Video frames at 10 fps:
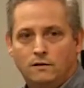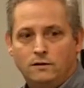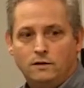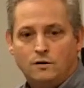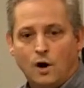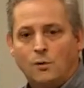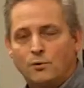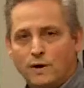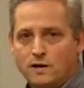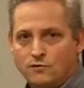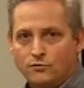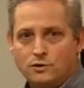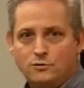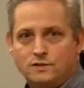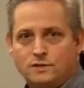The operating
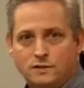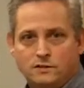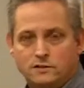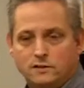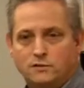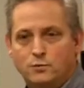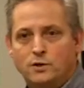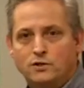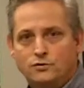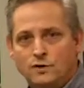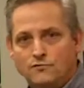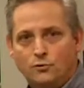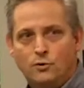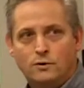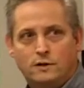frequency is pretty
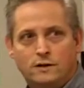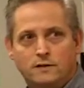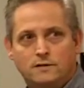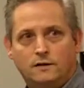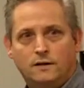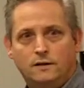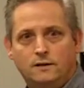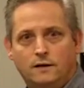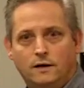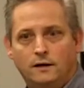straightforward, and it's it